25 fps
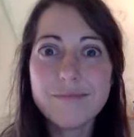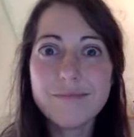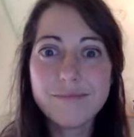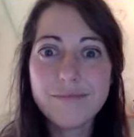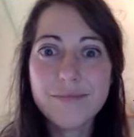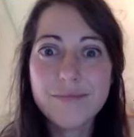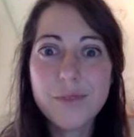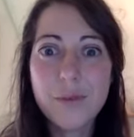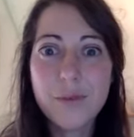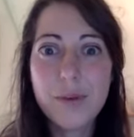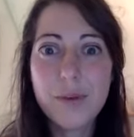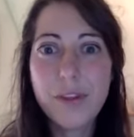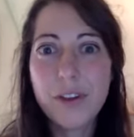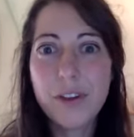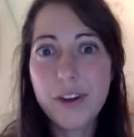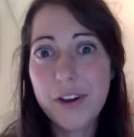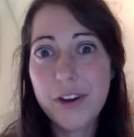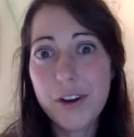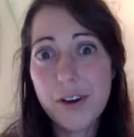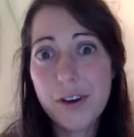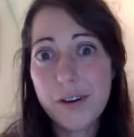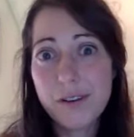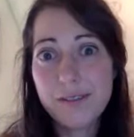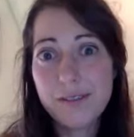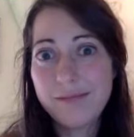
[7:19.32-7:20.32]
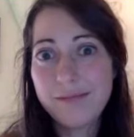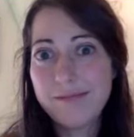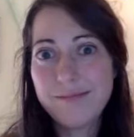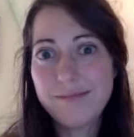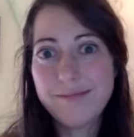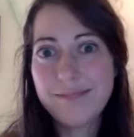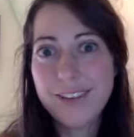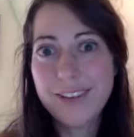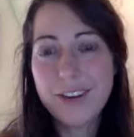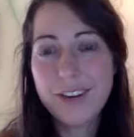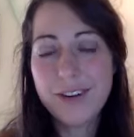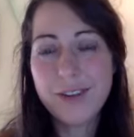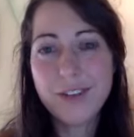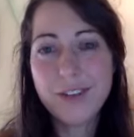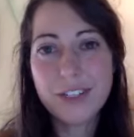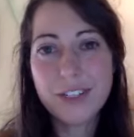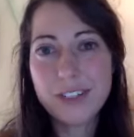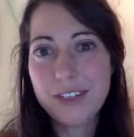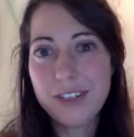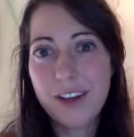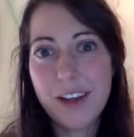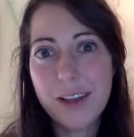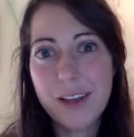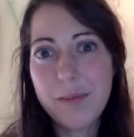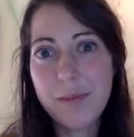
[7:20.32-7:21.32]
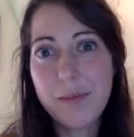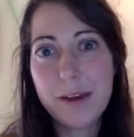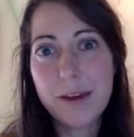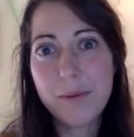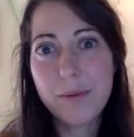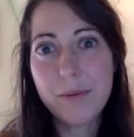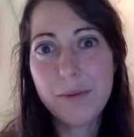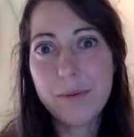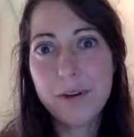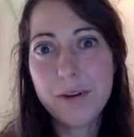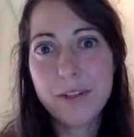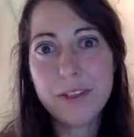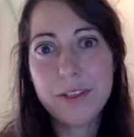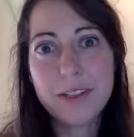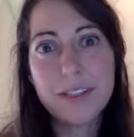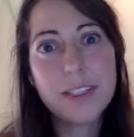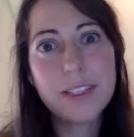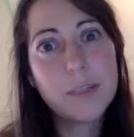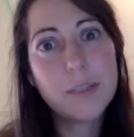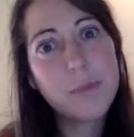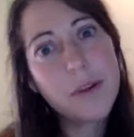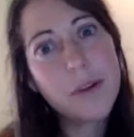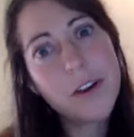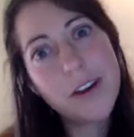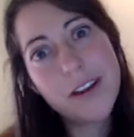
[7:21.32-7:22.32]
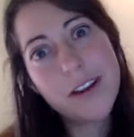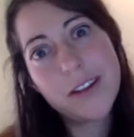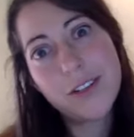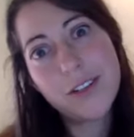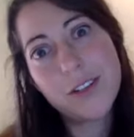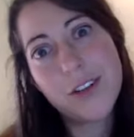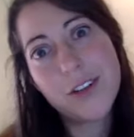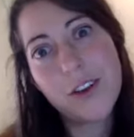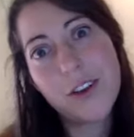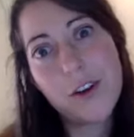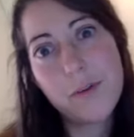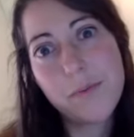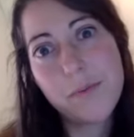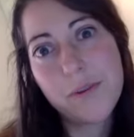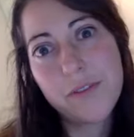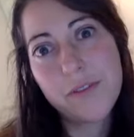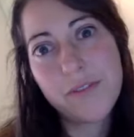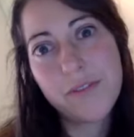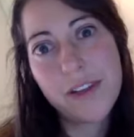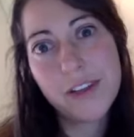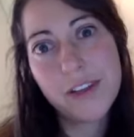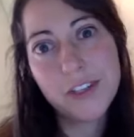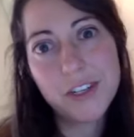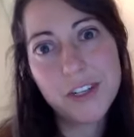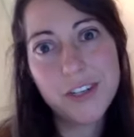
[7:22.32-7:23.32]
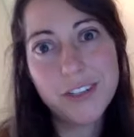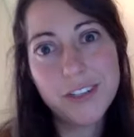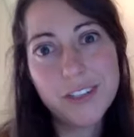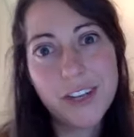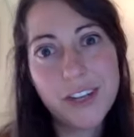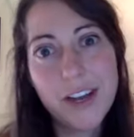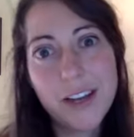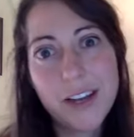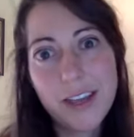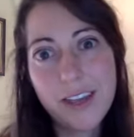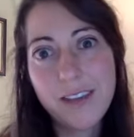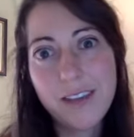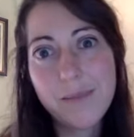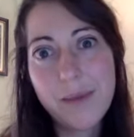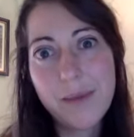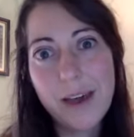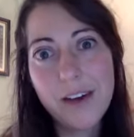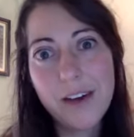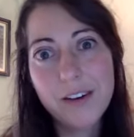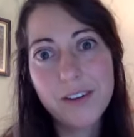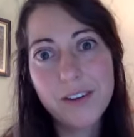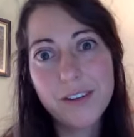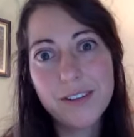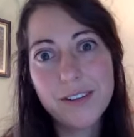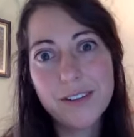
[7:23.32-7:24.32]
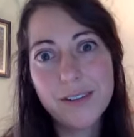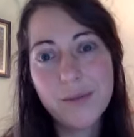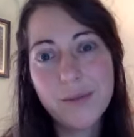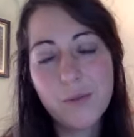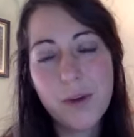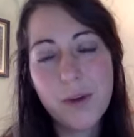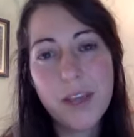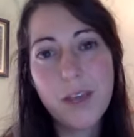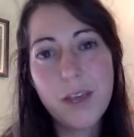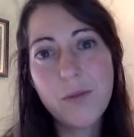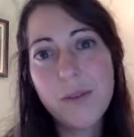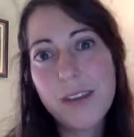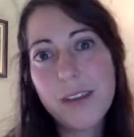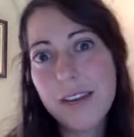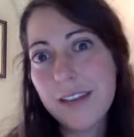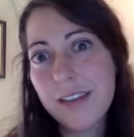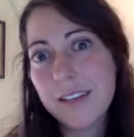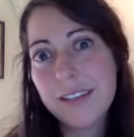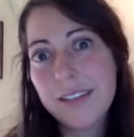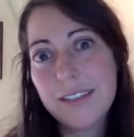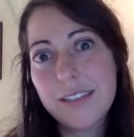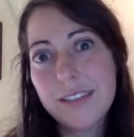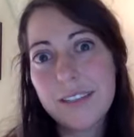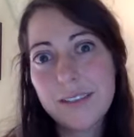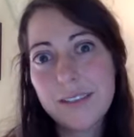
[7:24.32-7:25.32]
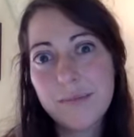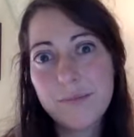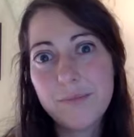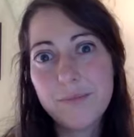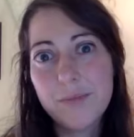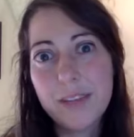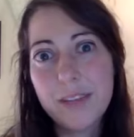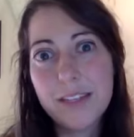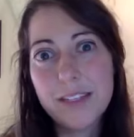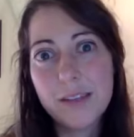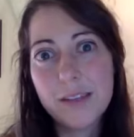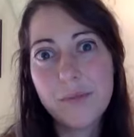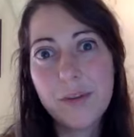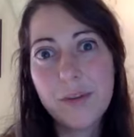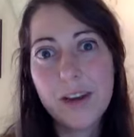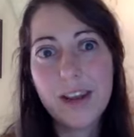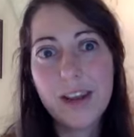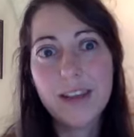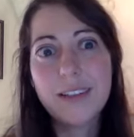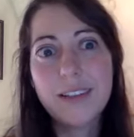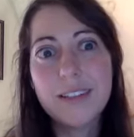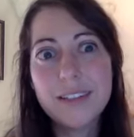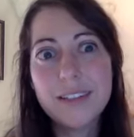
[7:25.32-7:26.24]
whether you're, just talking about a personal experience or you're a professional talking about what you witnessed in someone else.